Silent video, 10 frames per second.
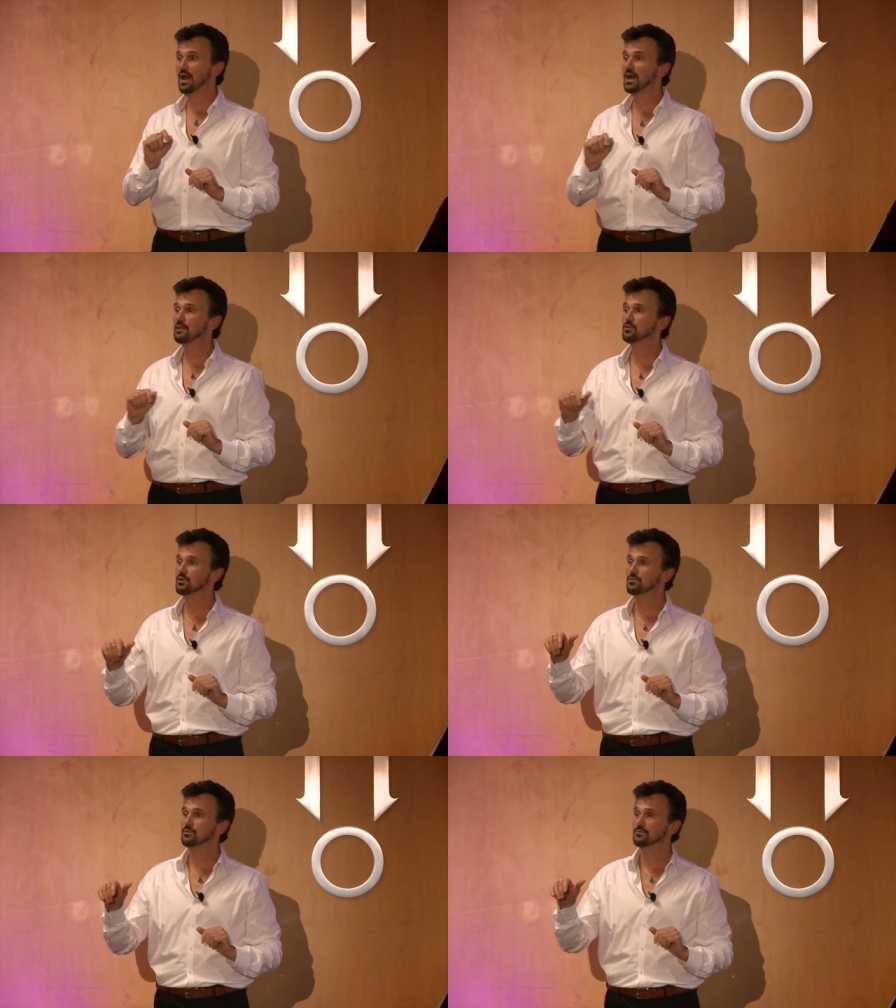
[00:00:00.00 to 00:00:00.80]
a lot of
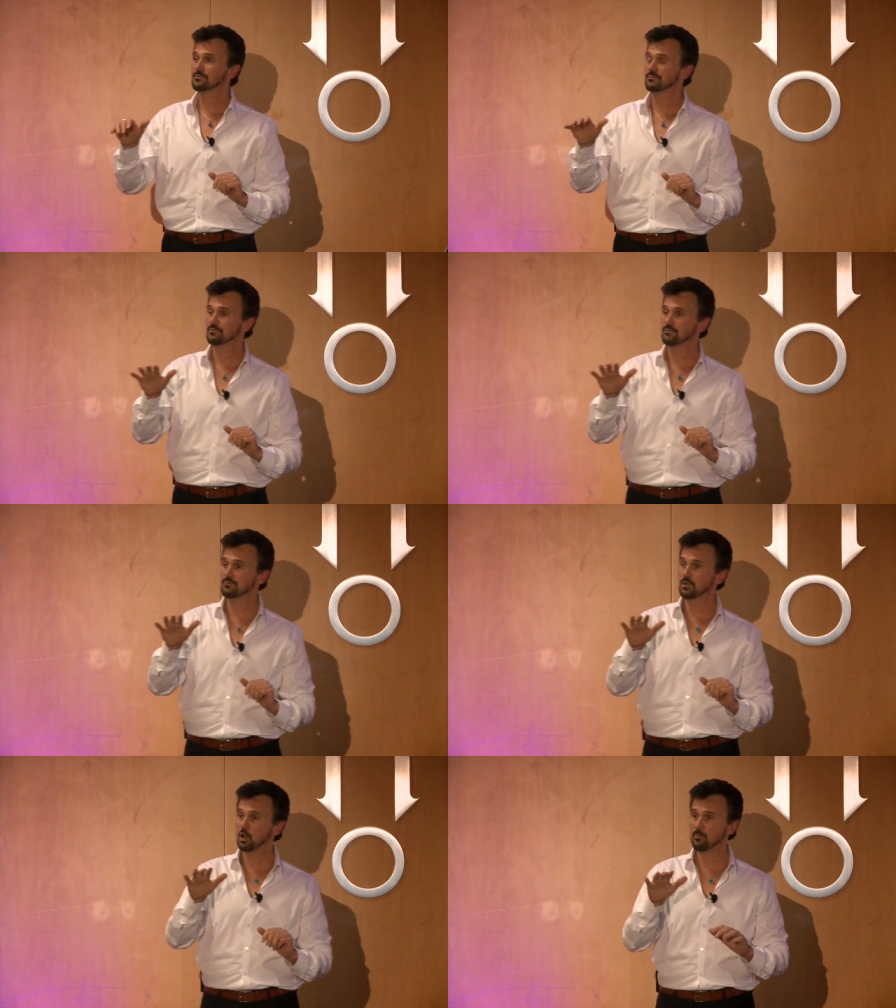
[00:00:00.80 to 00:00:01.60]
you
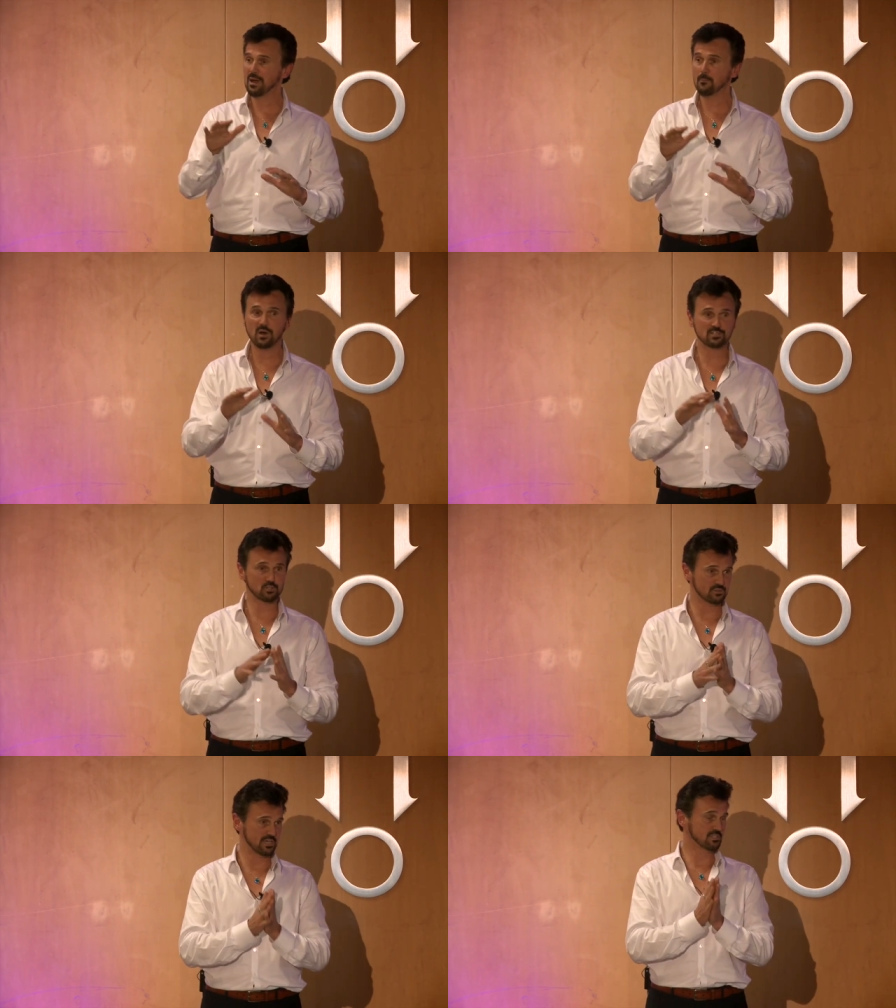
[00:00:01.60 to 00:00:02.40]
know about
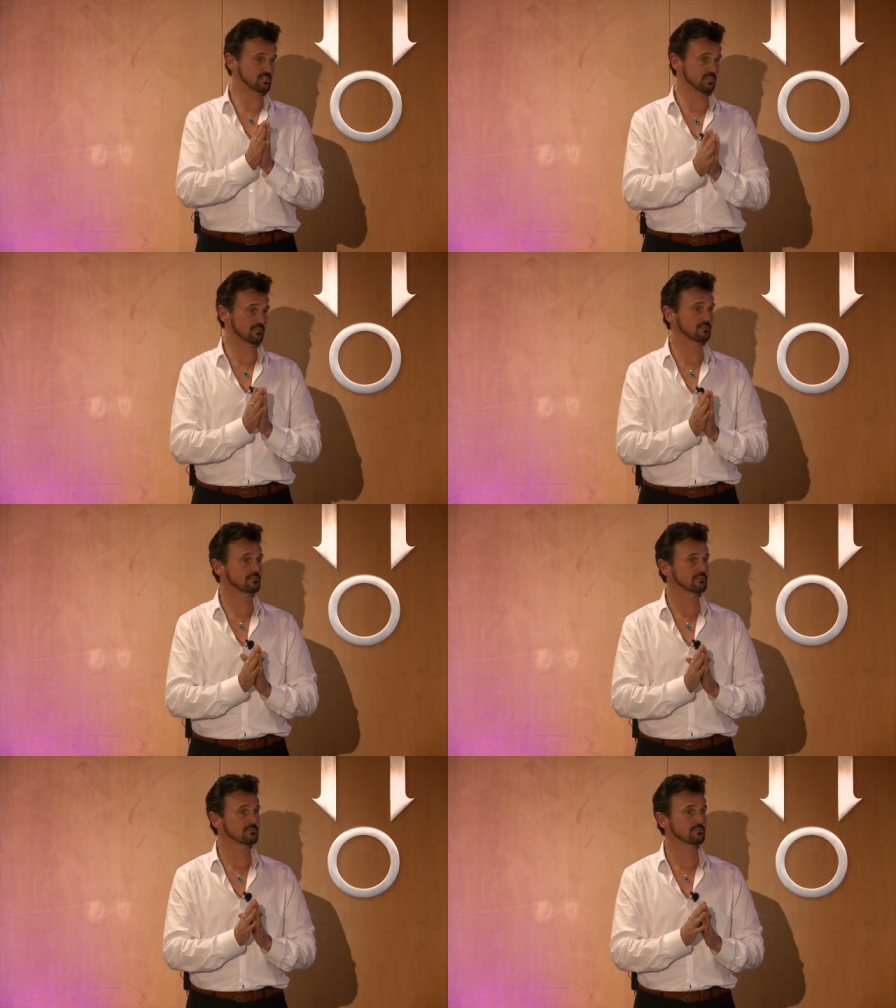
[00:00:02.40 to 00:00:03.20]
muscle testing,
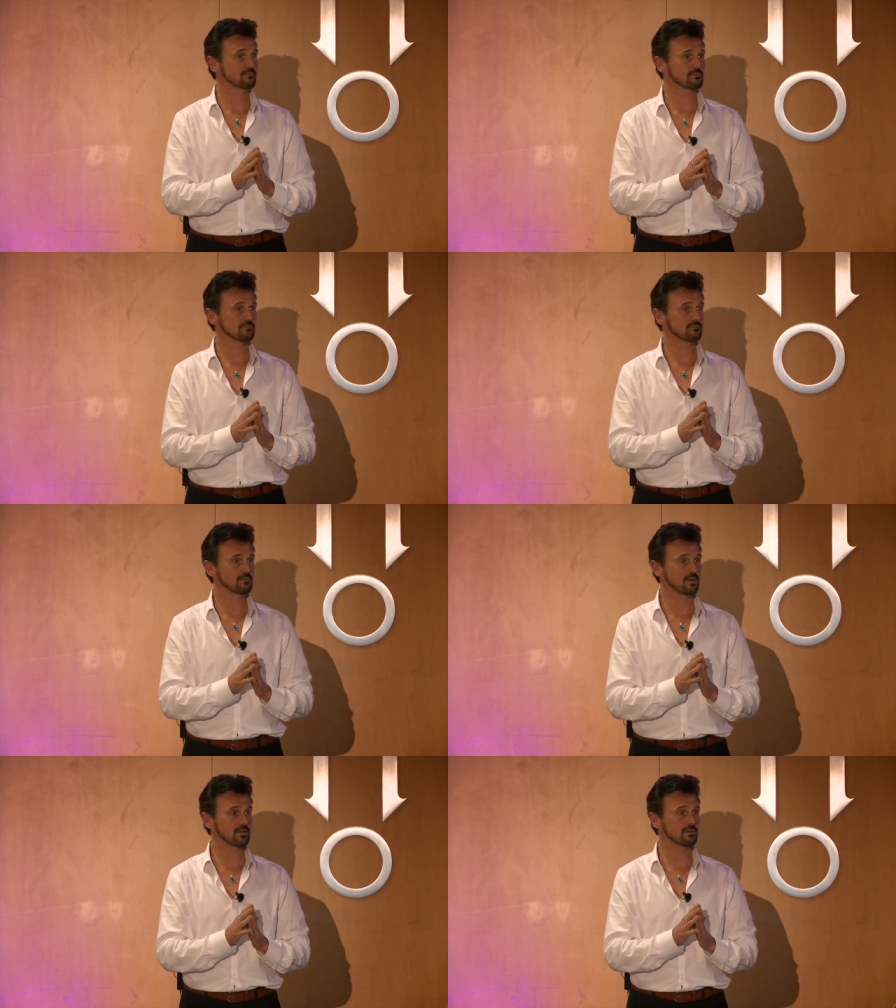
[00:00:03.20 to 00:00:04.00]

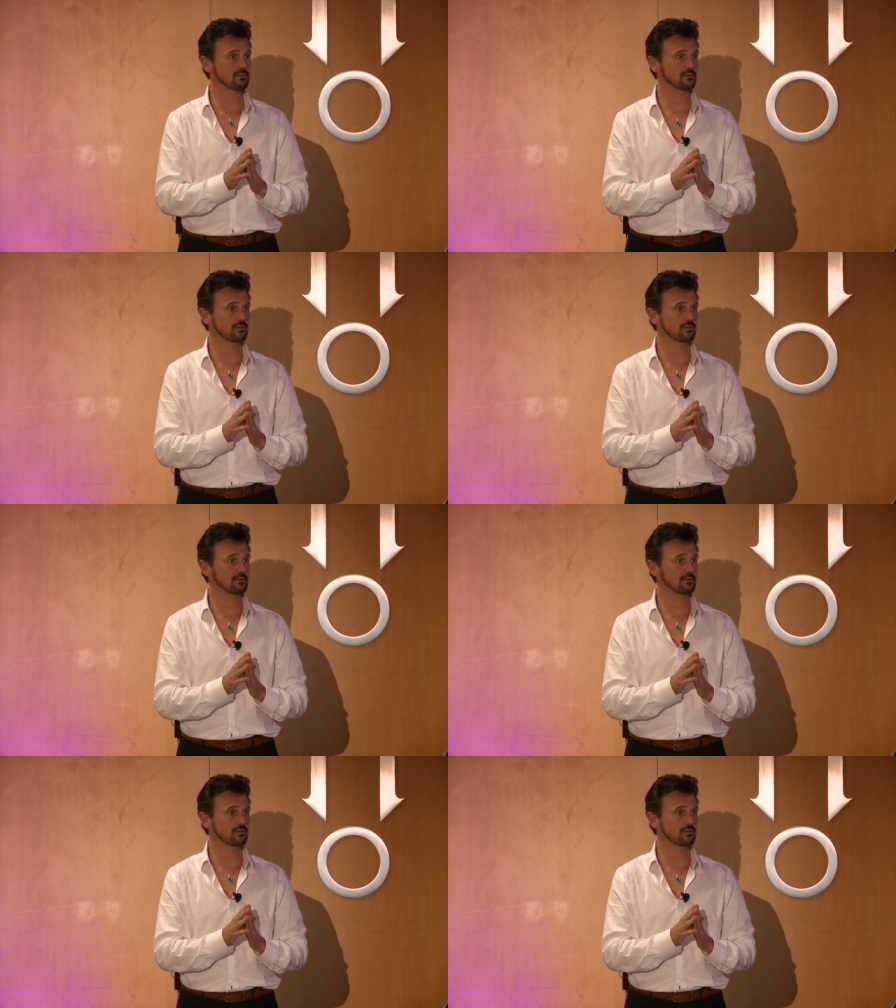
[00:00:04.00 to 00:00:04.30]
right?